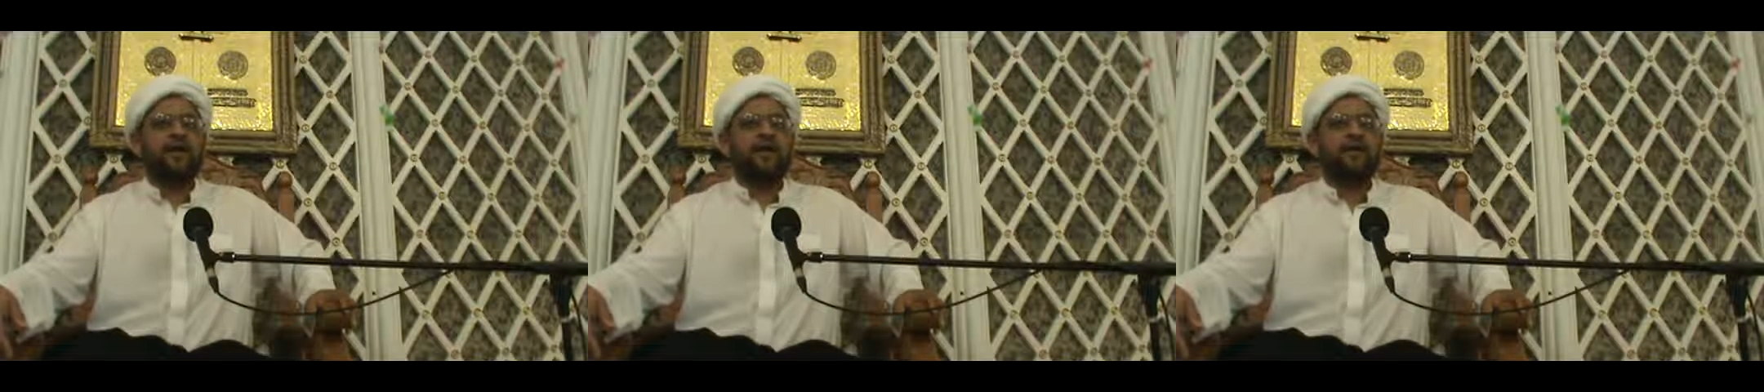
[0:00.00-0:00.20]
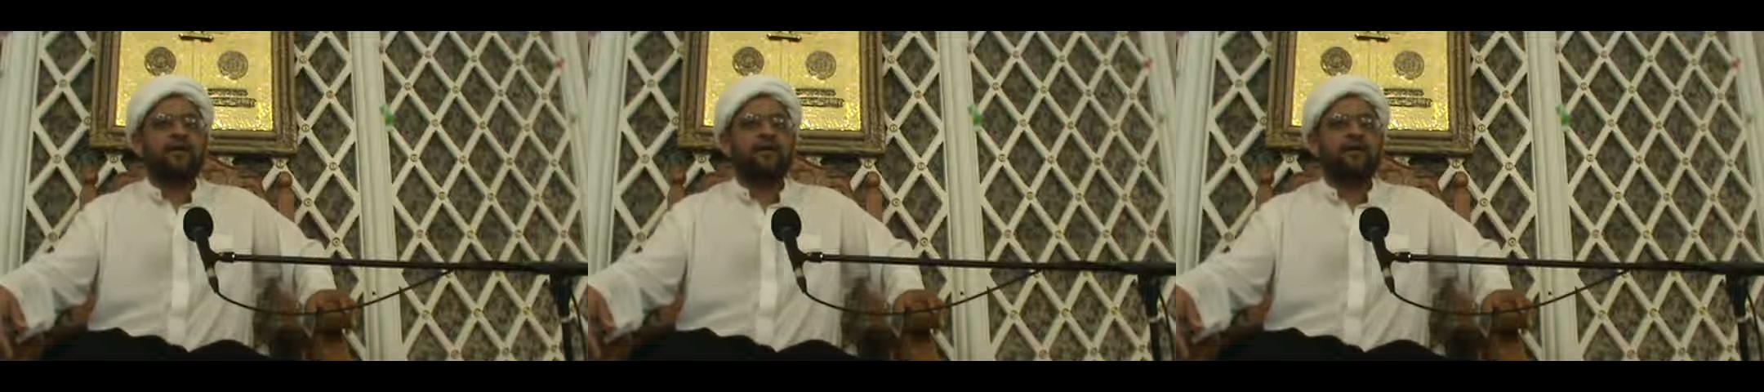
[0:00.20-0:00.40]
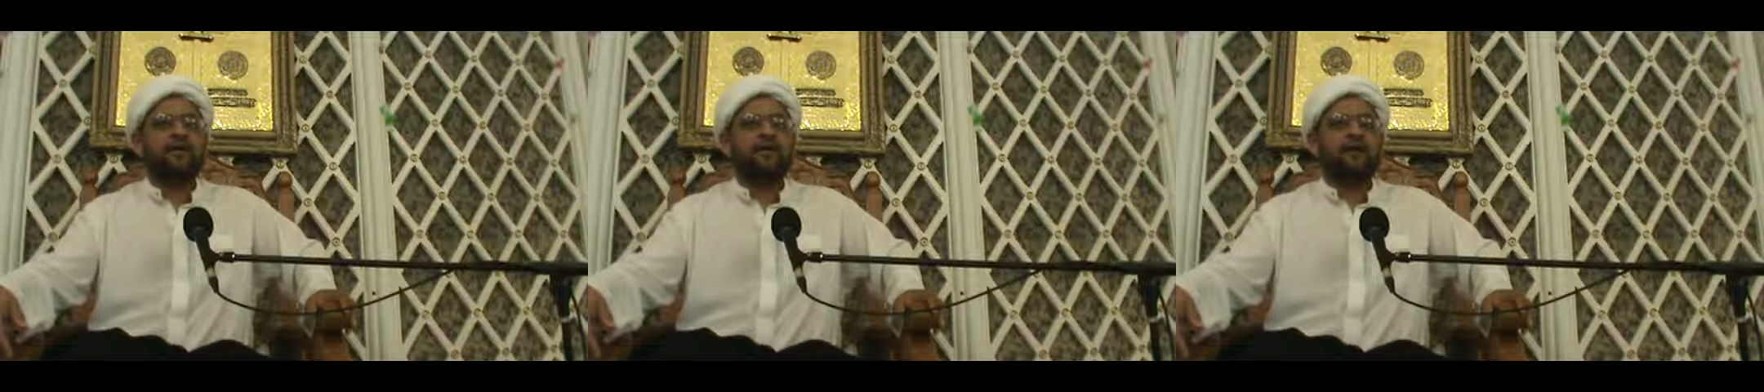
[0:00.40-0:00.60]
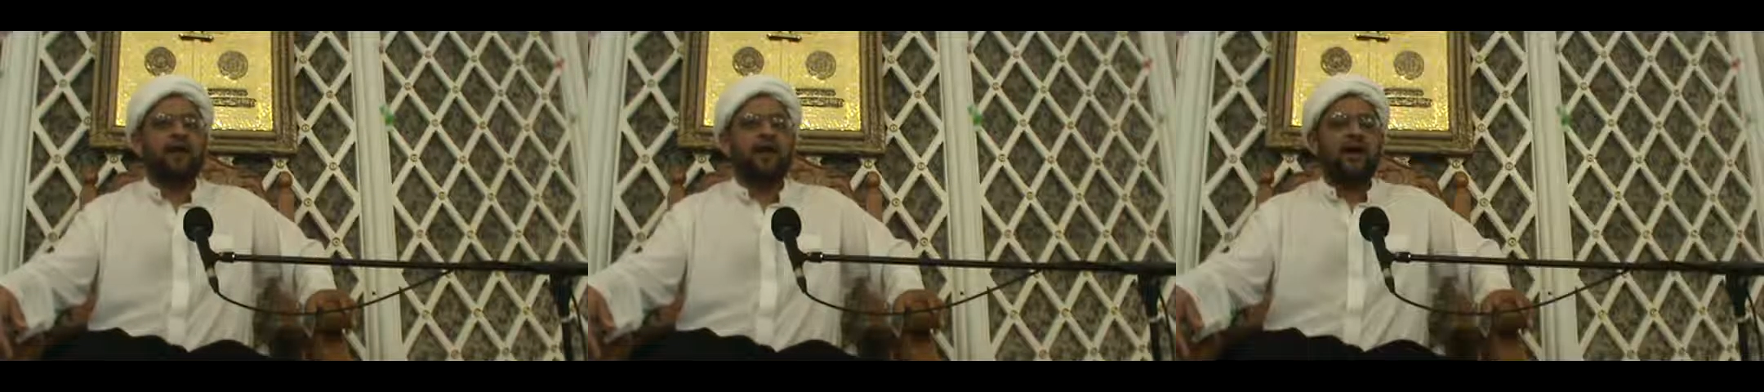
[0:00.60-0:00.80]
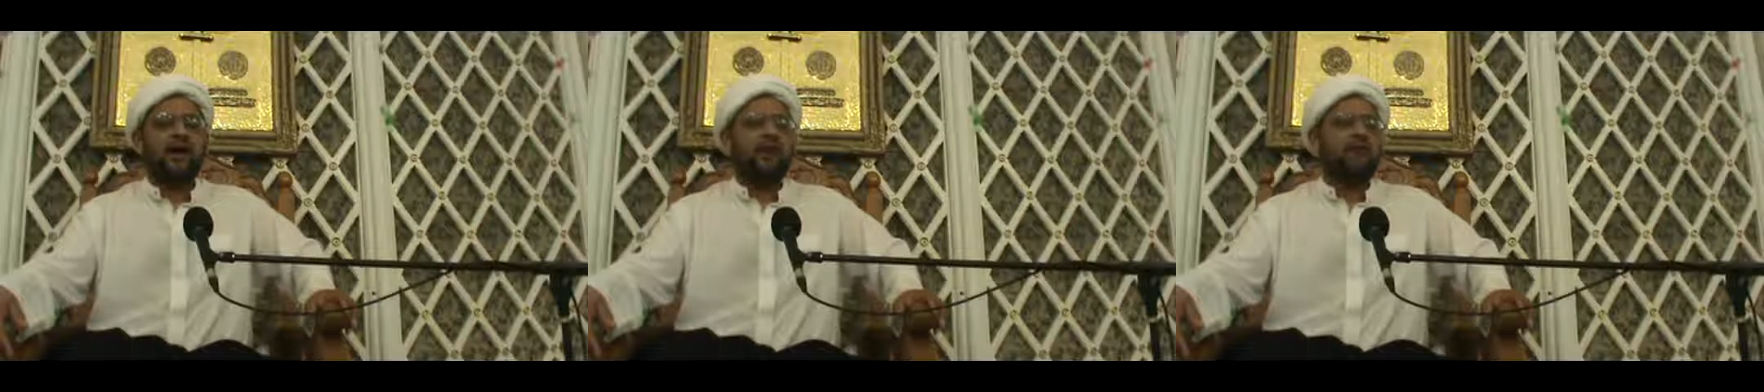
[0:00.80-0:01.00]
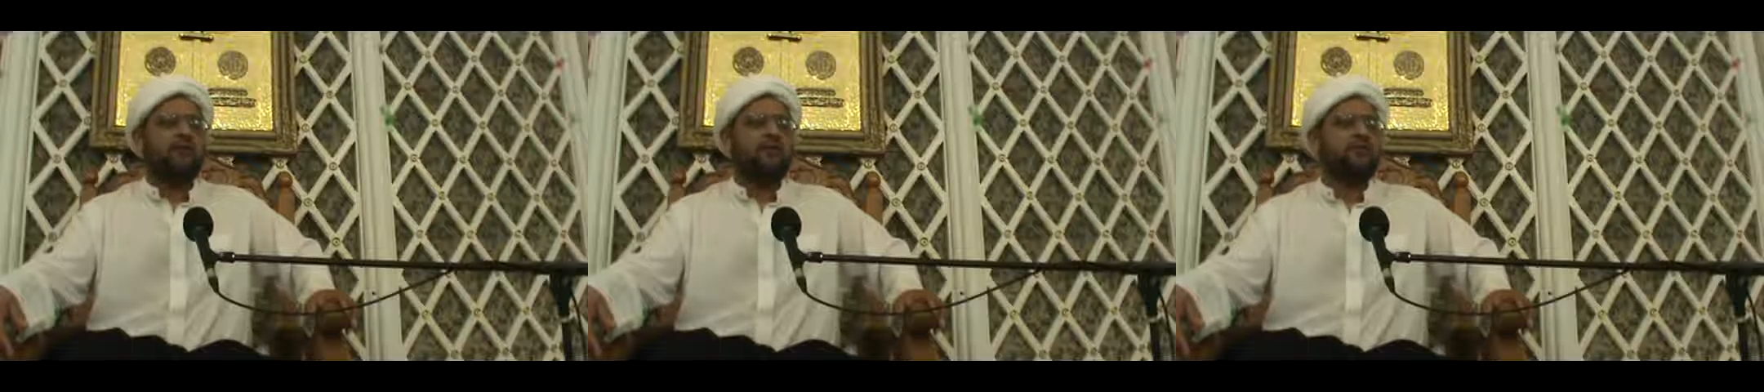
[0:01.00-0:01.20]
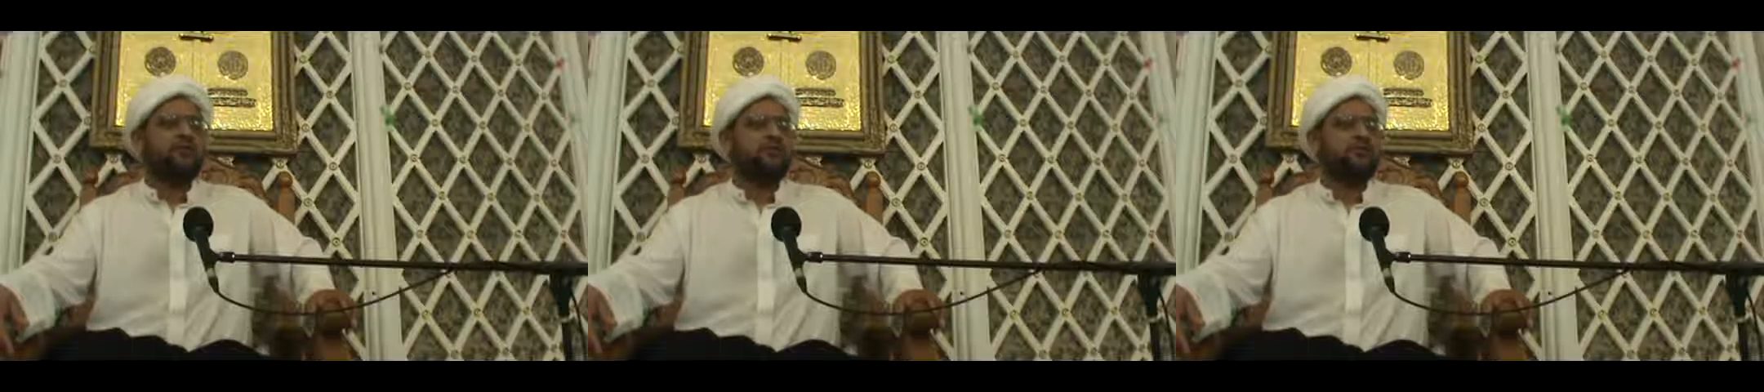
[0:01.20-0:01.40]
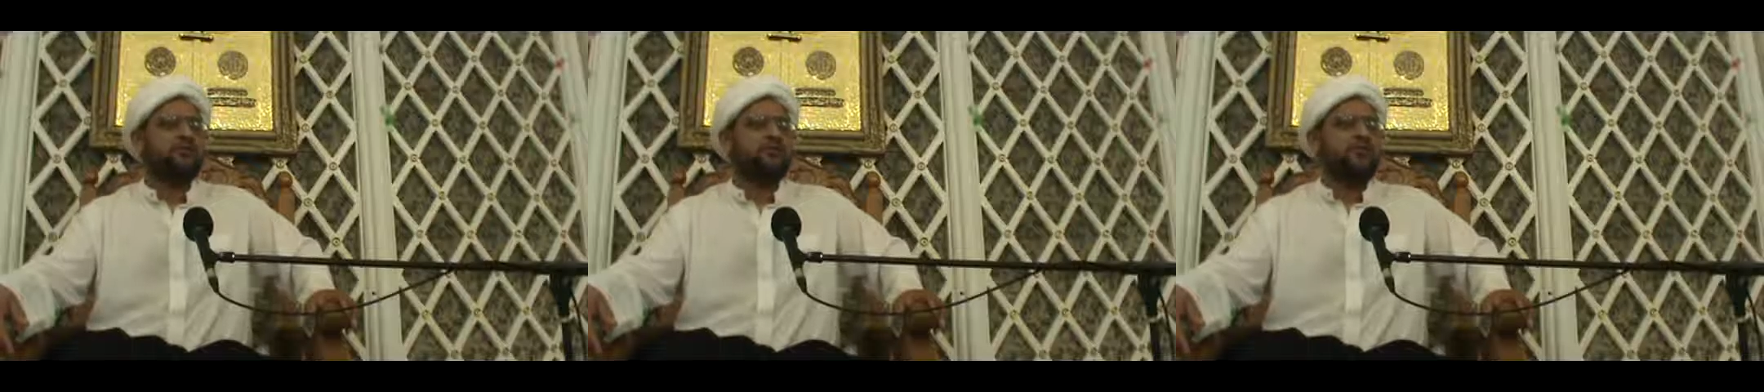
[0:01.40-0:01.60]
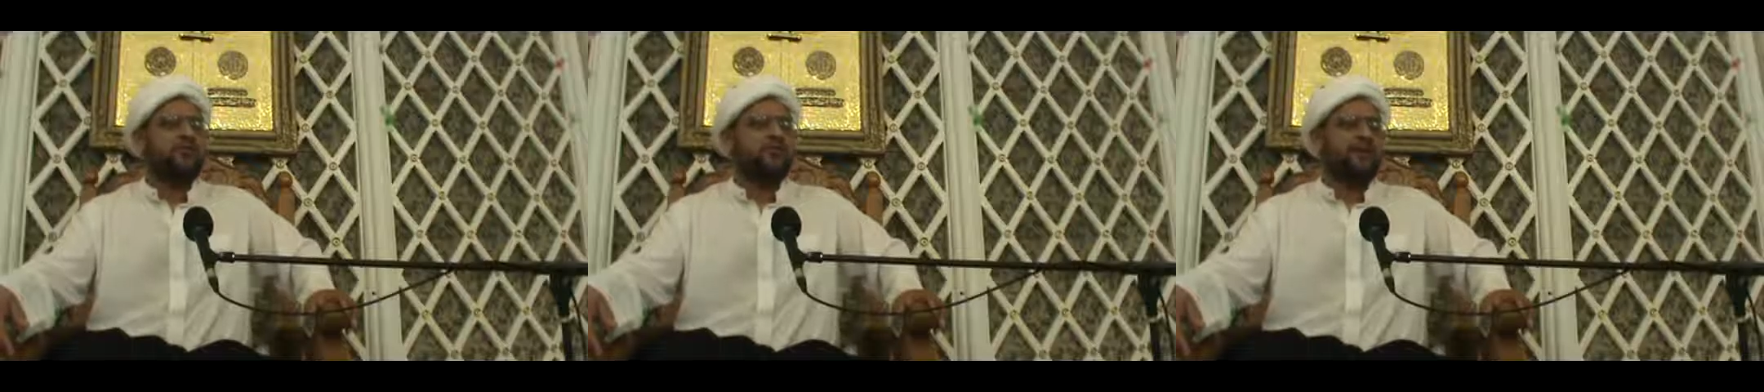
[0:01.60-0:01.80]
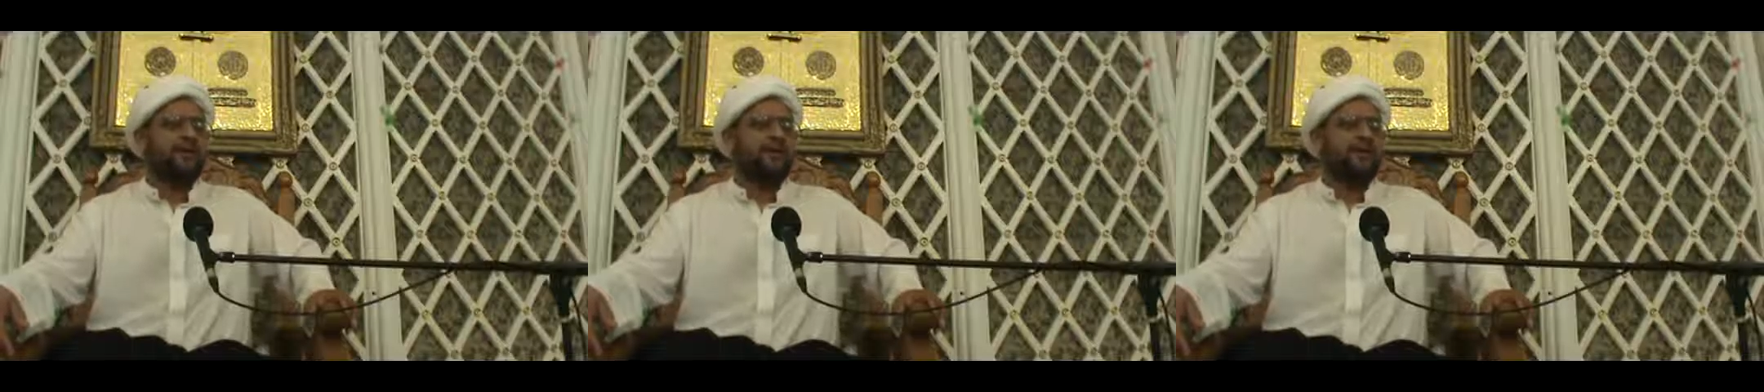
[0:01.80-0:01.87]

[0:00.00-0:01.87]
and how she